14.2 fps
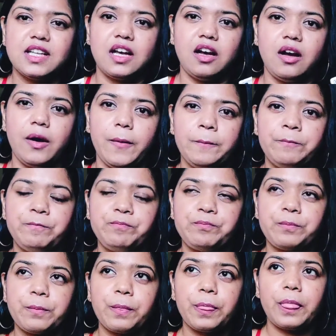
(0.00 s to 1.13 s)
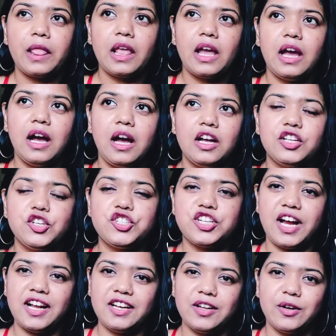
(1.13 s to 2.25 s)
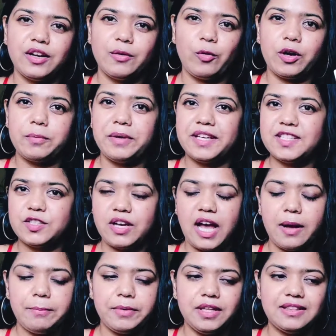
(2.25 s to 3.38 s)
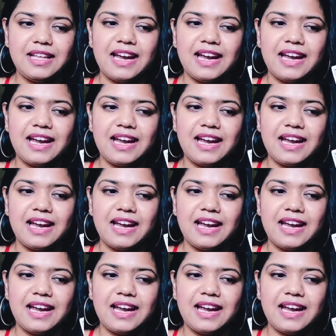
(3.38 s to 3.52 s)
your childhood, and what makes you happy.